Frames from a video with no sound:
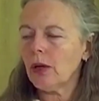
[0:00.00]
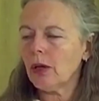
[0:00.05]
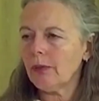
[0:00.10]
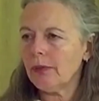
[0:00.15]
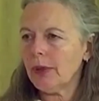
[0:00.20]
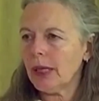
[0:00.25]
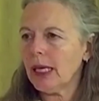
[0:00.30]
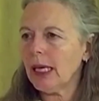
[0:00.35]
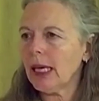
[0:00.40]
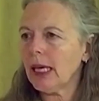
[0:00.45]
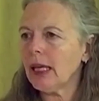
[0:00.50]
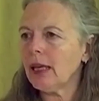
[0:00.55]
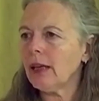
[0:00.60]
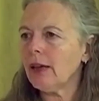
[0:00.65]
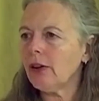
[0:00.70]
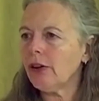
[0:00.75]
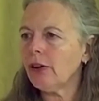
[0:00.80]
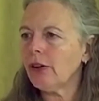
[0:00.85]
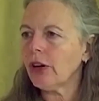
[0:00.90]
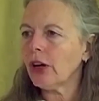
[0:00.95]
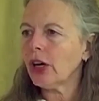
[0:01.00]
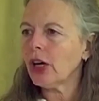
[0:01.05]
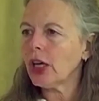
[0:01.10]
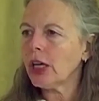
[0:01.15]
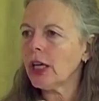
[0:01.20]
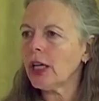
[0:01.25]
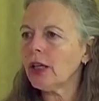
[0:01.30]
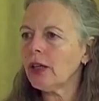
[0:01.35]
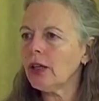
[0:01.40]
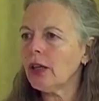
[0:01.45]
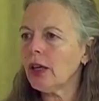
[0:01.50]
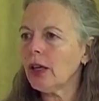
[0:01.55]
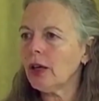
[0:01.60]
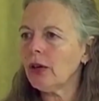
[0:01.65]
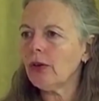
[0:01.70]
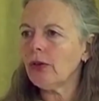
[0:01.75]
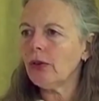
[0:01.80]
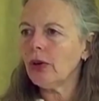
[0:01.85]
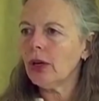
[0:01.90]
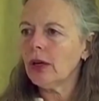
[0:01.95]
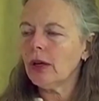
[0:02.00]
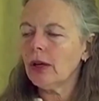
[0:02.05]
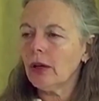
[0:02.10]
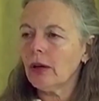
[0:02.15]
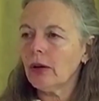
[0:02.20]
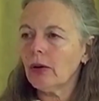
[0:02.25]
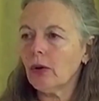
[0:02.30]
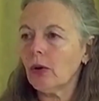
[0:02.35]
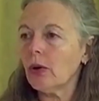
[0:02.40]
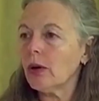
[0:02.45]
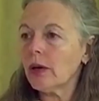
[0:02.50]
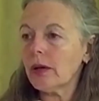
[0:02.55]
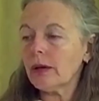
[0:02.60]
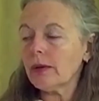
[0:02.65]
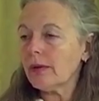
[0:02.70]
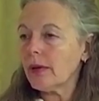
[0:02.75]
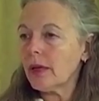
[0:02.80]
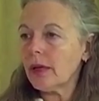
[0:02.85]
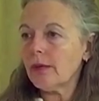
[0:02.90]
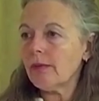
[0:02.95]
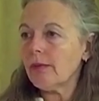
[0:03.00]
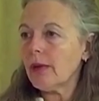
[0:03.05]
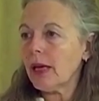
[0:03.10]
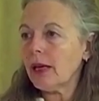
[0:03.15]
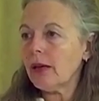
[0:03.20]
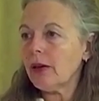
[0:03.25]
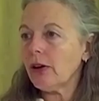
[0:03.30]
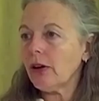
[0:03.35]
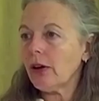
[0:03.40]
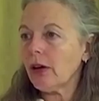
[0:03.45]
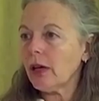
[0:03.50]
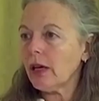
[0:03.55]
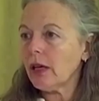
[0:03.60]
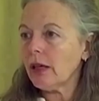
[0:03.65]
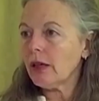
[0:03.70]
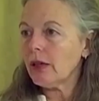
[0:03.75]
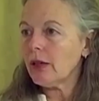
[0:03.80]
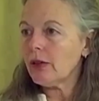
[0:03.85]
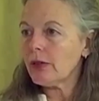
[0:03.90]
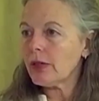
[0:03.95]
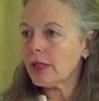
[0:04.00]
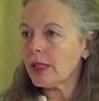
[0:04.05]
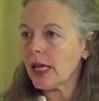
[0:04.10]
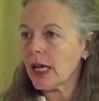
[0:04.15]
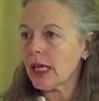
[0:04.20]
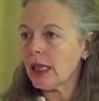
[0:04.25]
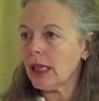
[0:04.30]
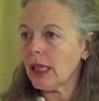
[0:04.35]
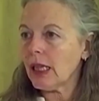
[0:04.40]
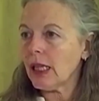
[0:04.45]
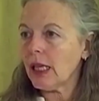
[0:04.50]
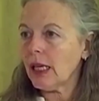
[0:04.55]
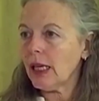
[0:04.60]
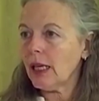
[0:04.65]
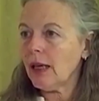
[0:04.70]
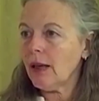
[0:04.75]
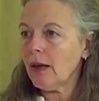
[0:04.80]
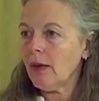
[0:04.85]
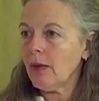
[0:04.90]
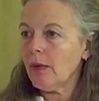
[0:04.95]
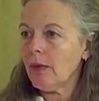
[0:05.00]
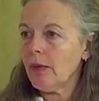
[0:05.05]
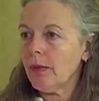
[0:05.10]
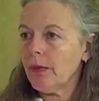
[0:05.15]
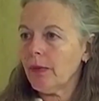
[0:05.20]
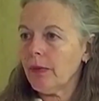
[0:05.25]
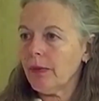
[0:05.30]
will begin to dawn in you, or it may dawn in you suddenly.